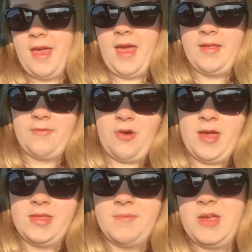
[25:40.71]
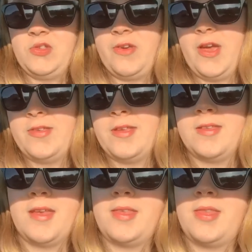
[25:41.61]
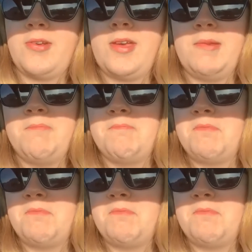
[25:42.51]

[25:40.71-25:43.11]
And I've got endometriosis. That's three